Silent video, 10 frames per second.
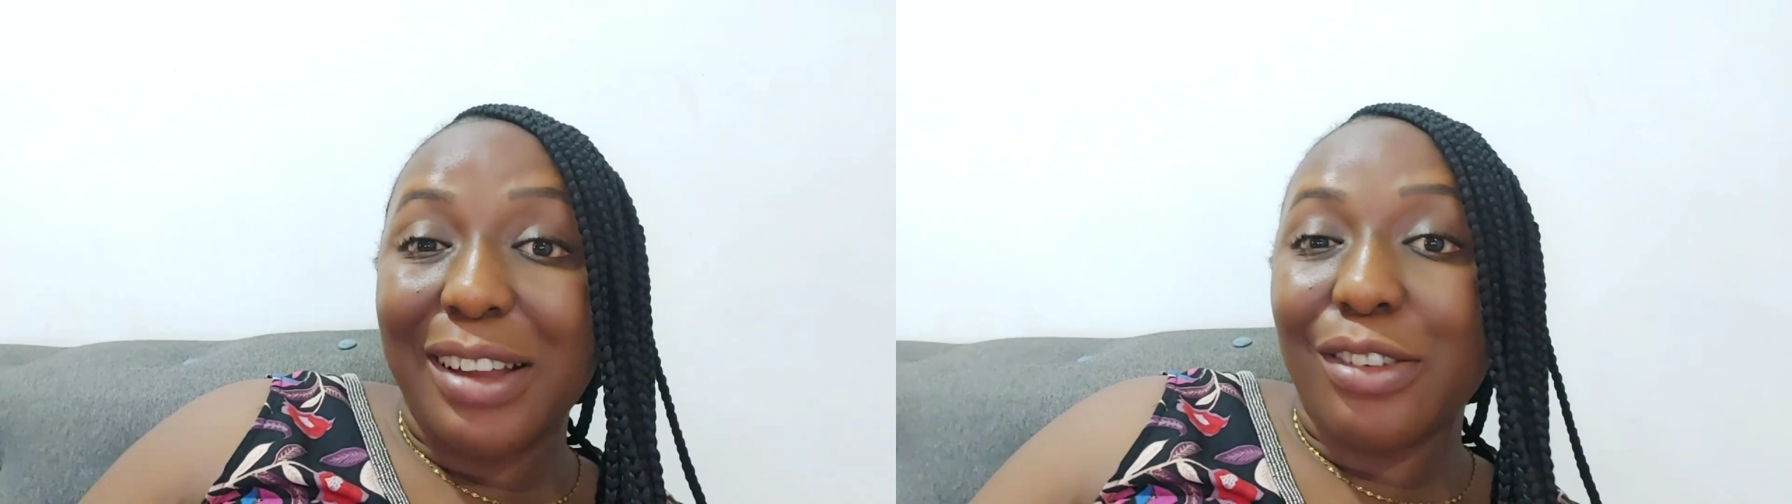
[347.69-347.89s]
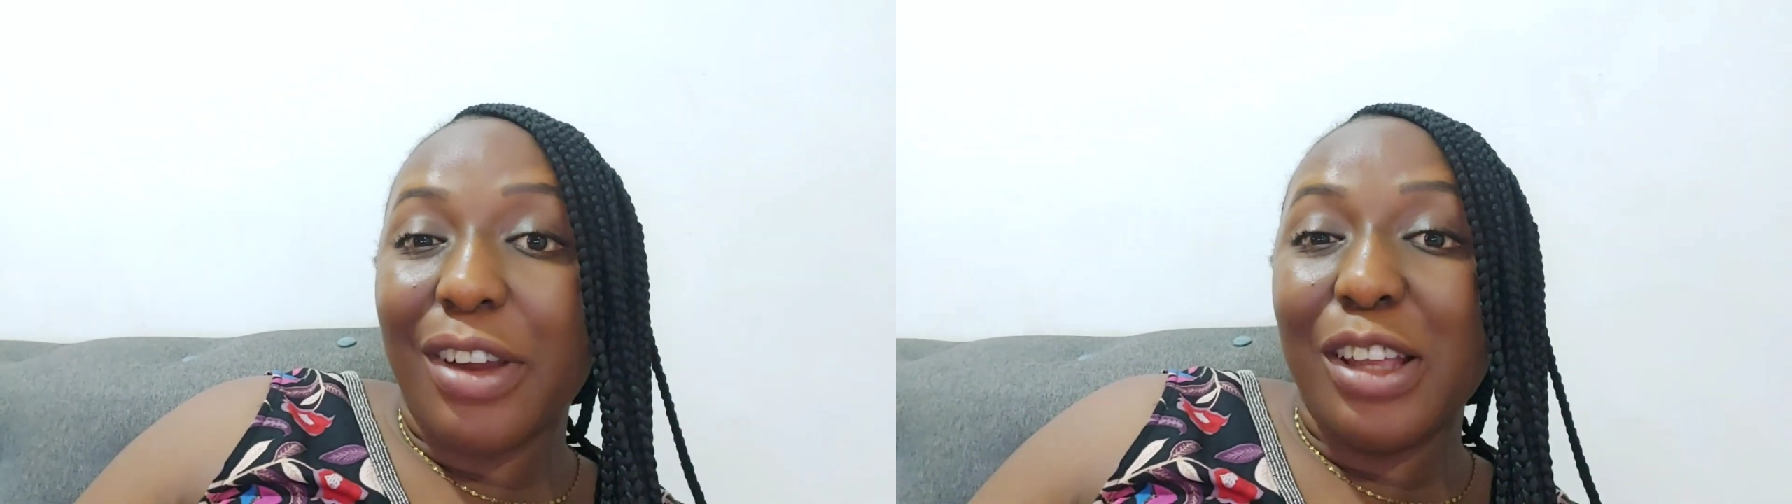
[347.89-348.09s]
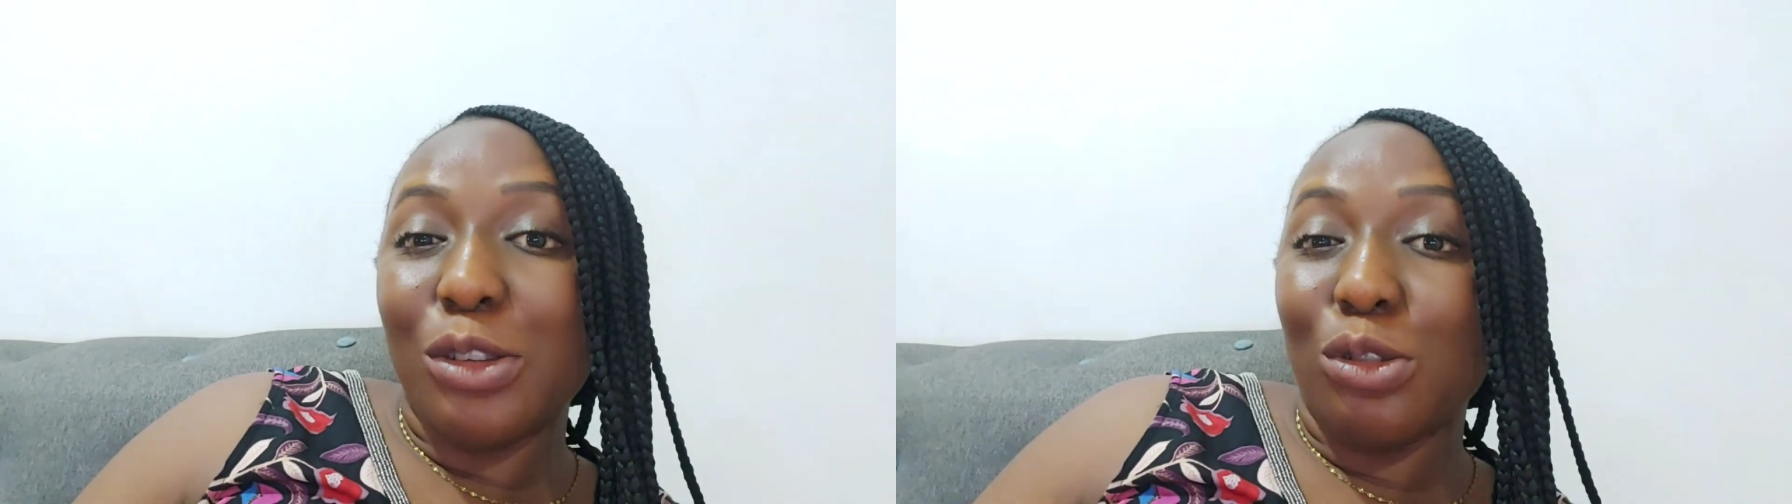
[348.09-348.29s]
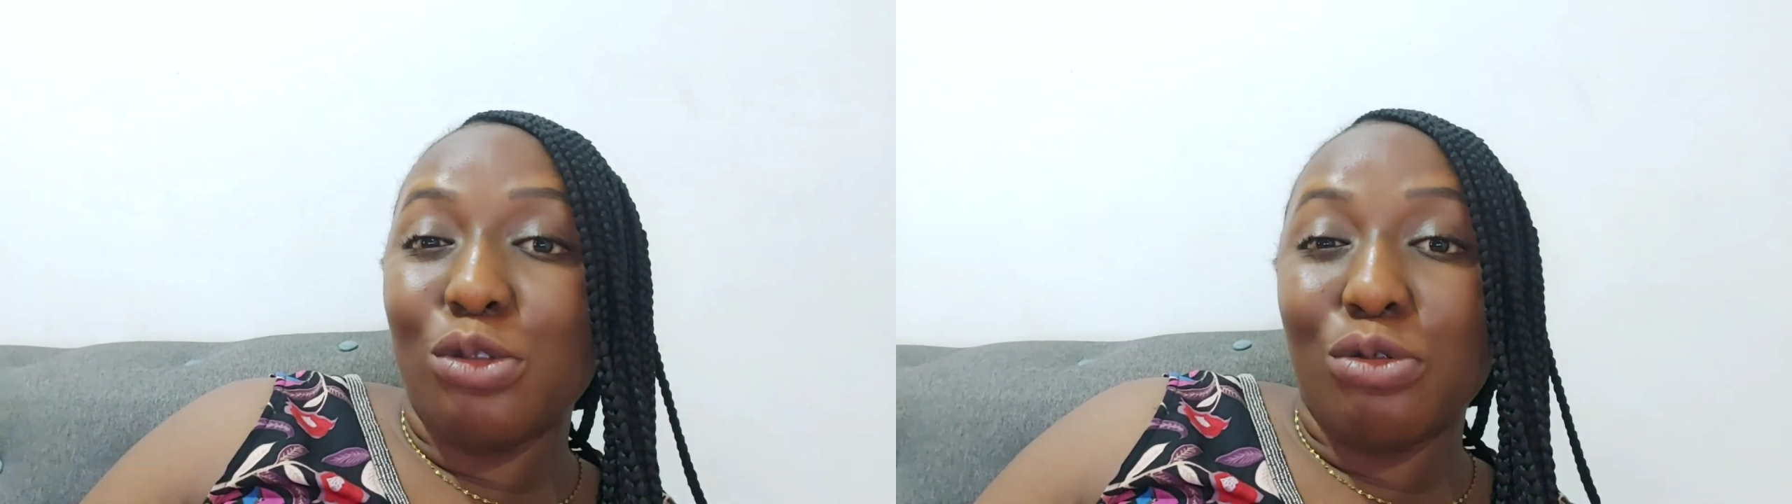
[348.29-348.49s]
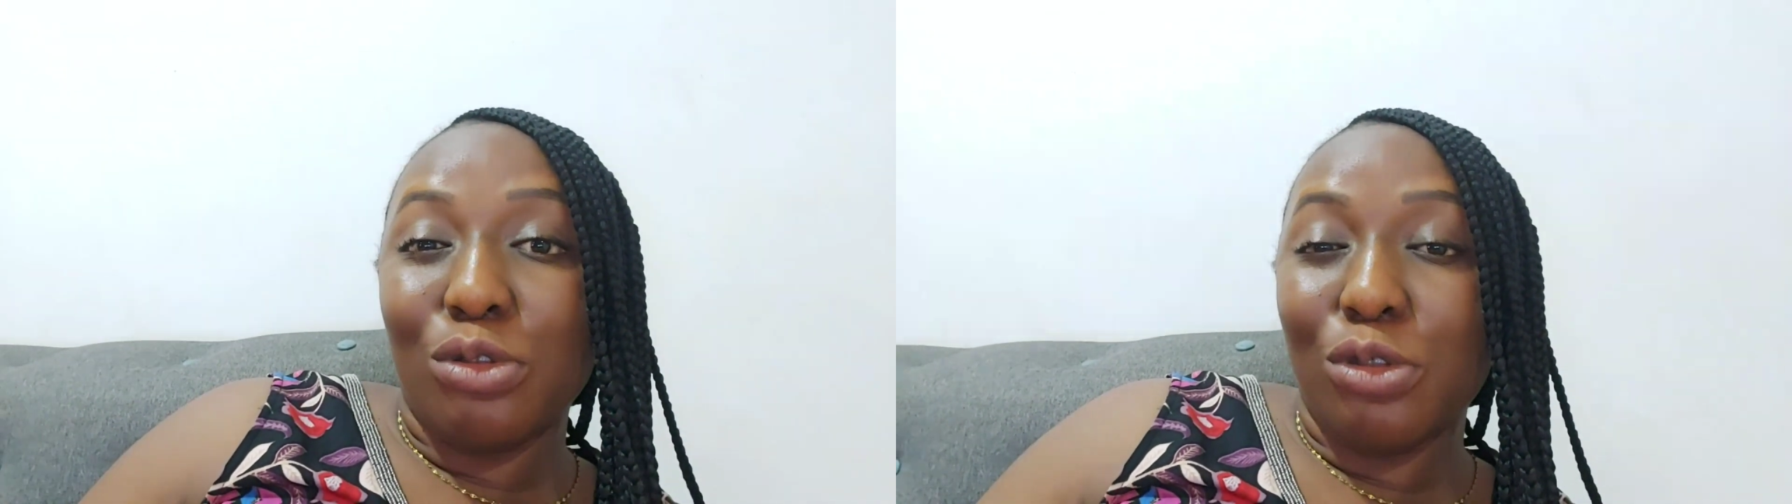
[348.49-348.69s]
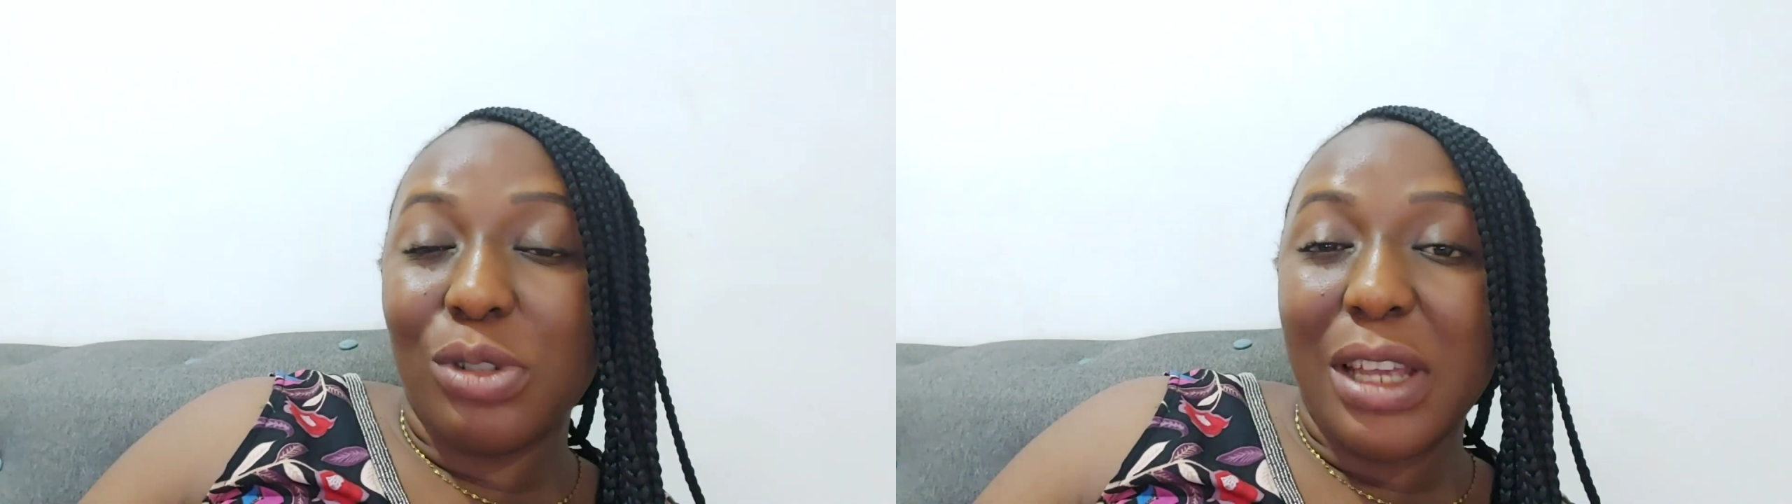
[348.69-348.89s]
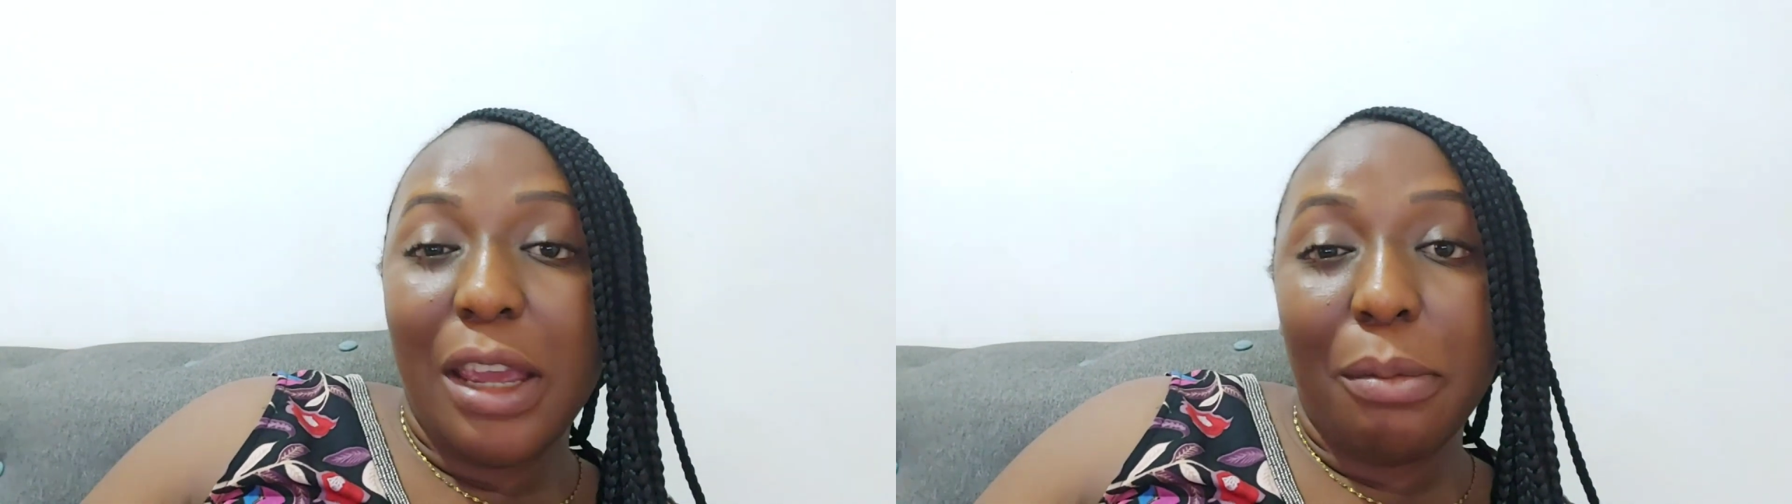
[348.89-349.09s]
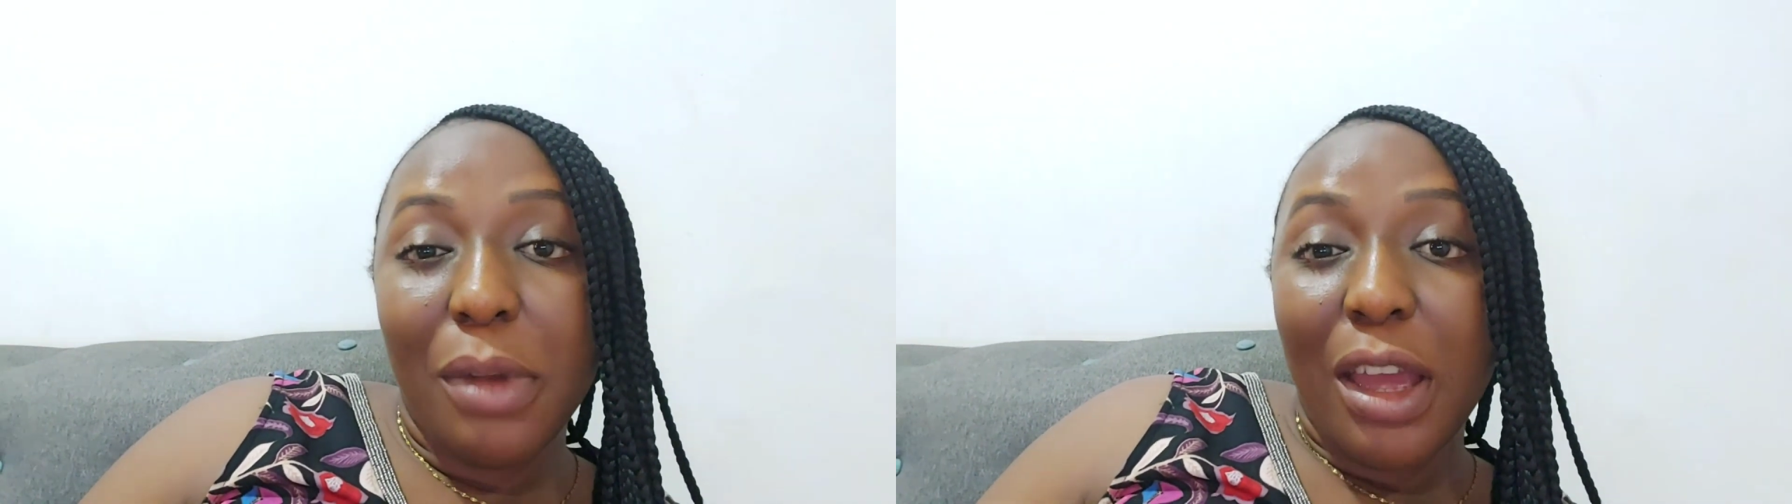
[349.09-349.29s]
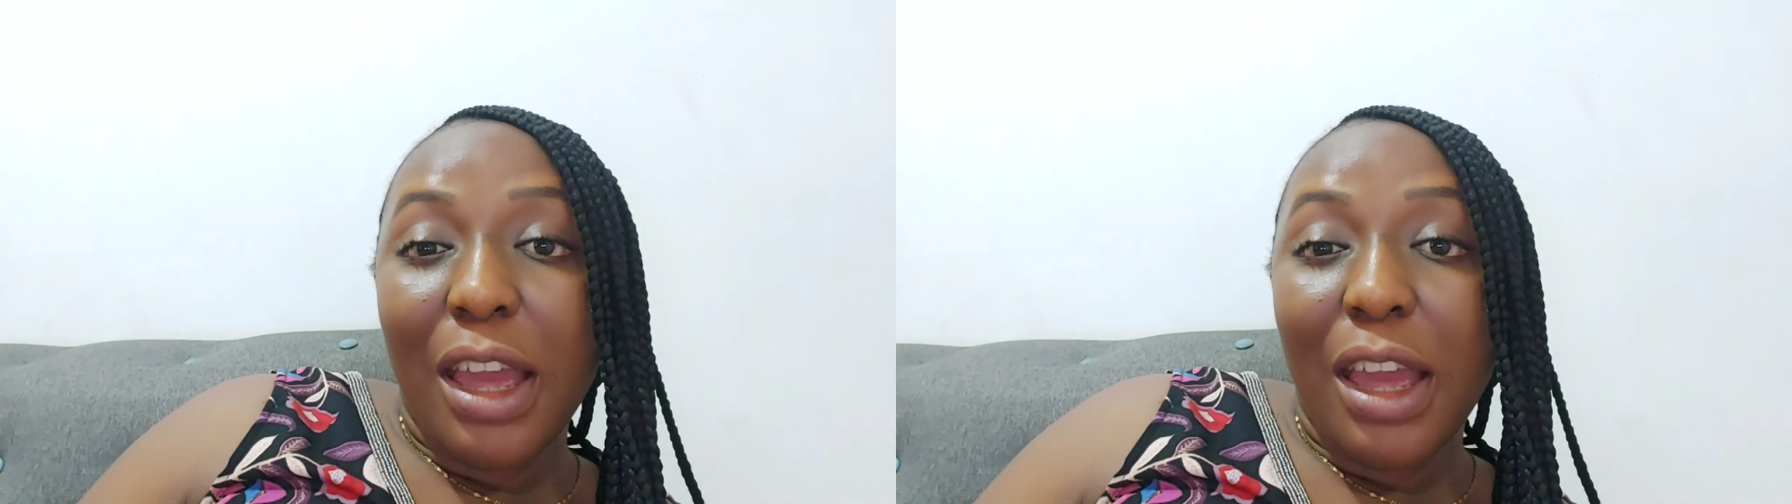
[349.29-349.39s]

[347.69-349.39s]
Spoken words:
trying to introduce him